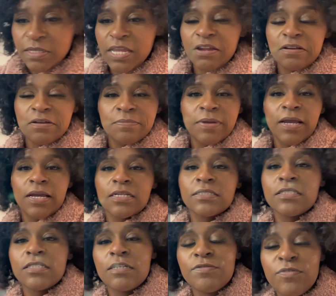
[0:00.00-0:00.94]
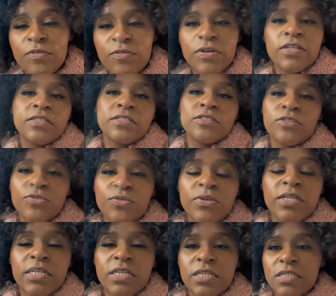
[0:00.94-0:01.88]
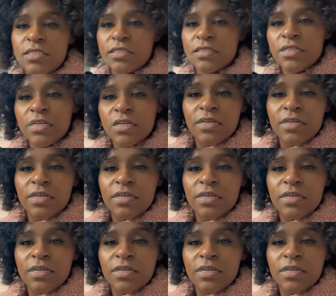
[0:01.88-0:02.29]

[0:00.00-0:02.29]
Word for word: everybody except for one of the twins.